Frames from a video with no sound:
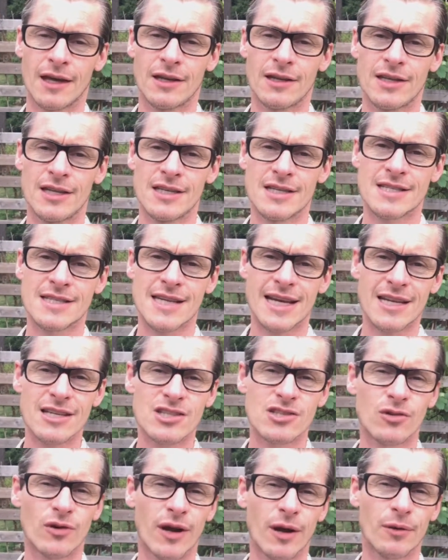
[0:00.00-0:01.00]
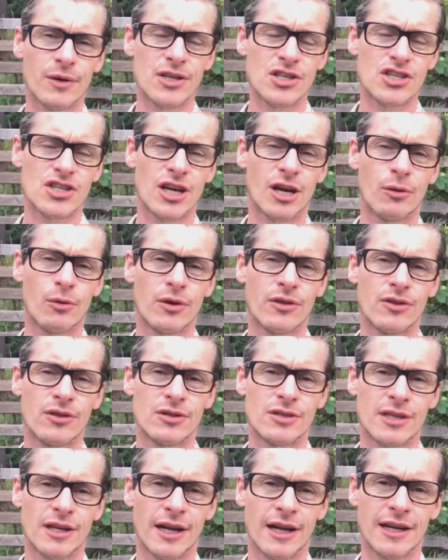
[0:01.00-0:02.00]
The second story I want to share with you
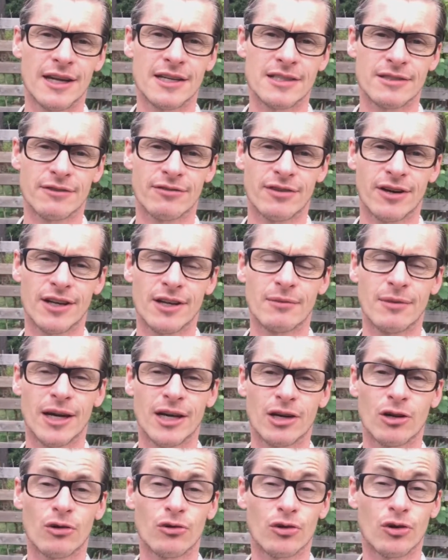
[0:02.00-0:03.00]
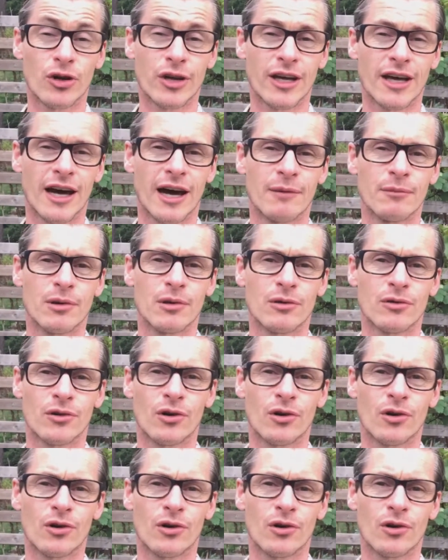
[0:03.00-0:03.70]
tonight is a friend of mine called Roy Campbell.